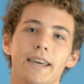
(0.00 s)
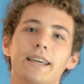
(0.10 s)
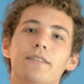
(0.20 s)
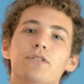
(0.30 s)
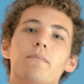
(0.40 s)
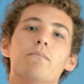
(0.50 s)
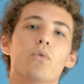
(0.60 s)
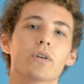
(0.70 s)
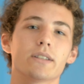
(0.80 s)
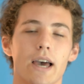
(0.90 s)
It gives them
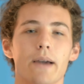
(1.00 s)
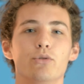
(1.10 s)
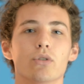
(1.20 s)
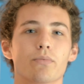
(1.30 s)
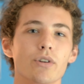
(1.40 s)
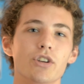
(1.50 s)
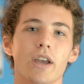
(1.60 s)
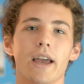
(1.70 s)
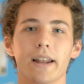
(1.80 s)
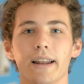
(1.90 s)
more time to
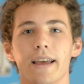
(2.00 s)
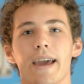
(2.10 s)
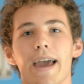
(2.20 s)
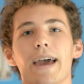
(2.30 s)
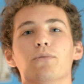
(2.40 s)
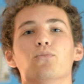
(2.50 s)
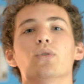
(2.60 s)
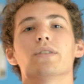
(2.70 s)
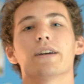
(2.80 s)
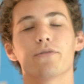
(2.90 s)
appreciate it and
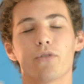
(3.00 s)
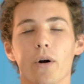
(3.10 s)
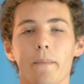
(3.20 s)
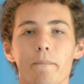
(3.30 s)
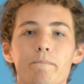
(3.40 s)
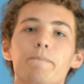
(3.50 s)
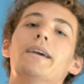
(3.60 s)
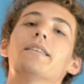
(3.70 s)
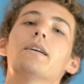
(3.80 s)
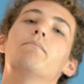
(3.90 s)
will therefore
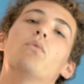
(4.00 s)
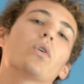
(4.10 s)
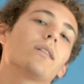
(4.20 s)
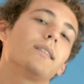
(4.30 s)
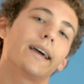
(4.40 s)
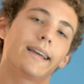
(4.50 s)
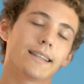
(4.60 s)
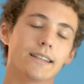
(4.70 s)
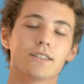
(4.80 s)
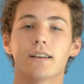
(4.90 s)
make them more
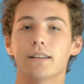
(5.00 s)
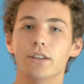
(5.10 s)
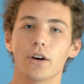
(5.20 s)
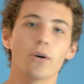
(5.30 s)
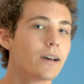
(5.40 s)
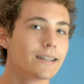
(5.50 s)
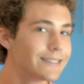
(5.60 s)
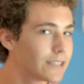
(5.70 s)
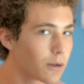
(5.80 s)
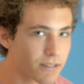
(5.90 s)
likely to,
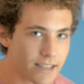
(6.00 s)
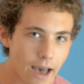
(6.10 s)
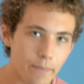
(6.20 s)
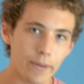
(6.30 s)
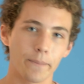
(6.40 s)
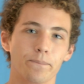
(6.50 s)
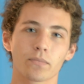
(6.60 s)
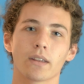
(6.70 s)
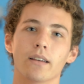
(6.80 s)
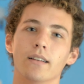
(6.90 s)
double tap it.
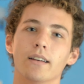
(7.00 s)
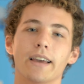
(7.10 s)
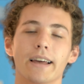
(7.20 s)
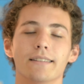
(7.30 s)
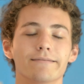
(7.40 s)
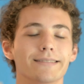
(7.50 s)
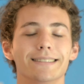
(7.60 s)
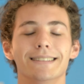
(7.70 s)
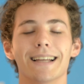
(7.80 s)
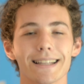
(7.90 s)
Again,
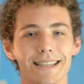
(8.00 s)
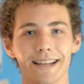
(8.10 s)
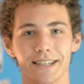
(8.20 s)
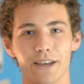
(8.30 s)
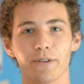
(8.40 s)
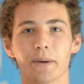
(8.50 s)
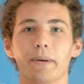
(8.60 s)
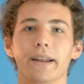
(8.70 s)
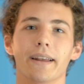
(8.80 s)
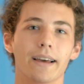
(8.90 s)
not scientific,
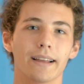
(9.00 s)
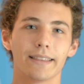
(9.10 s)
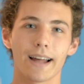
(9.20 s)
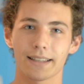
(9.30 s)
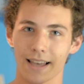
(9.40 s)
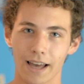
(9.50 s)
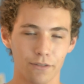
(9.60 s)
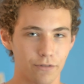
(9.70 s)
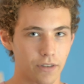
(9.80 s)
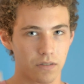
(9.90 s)
but that's kind
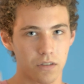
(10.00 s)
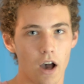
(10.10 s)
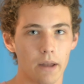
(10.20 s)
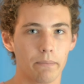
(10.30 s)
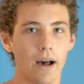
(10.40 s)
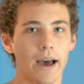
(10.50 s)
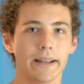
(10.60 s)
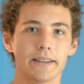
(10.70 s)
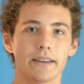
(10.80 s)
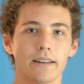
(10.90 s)
of the thought
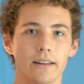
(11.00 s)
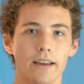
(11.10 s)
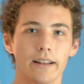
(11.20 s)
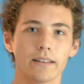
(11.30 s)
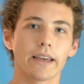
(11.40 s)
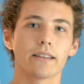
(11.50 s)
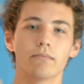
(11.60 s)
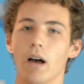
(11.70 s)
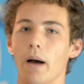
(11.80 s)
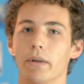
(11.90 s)
behind it. And
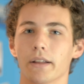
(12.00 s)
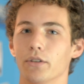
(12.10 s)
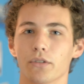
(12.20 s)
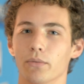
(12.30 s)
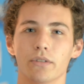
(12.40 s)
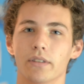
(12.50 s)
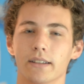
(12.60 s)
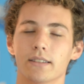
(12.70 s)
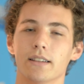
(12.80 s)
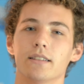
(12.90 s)
I'm not the only one who
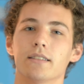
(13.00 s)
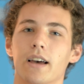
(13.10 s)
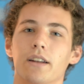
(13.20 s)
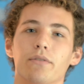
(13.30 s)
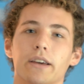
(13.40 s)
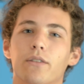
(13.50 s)
thinks this. Is kind of